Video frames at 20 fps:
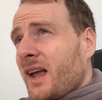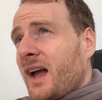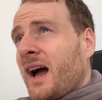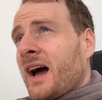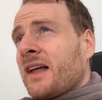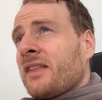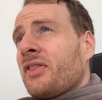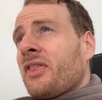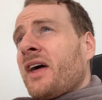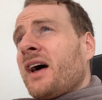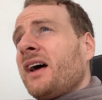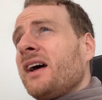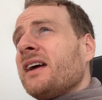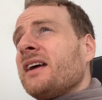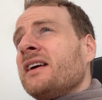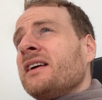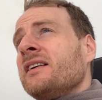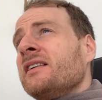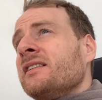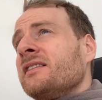that
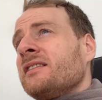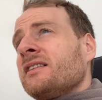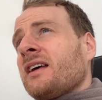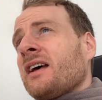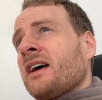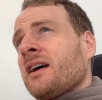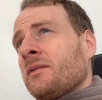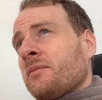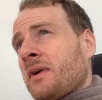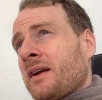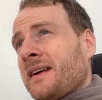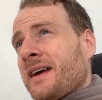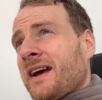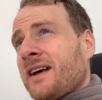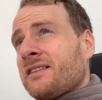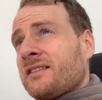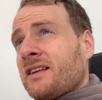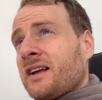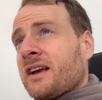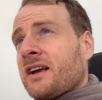is and it
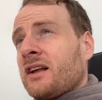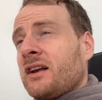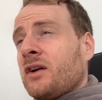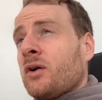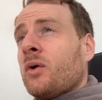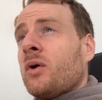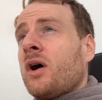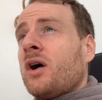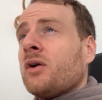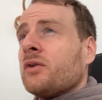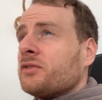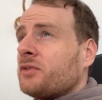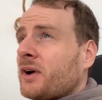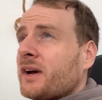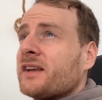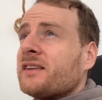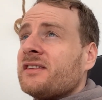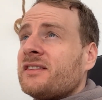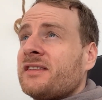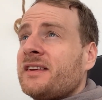has like a little hole, so I
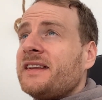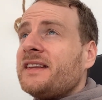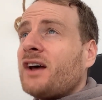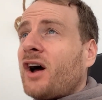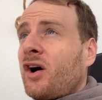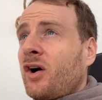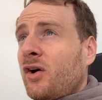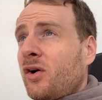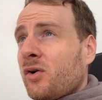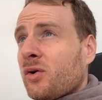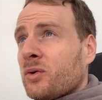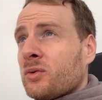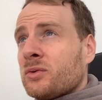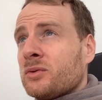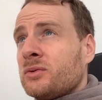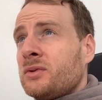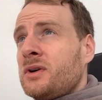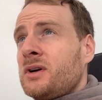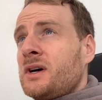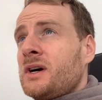can see the
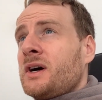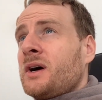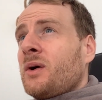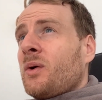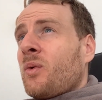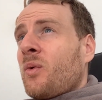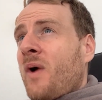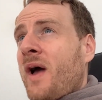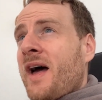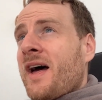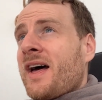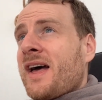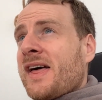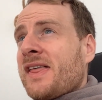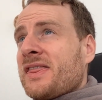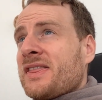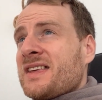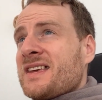hole where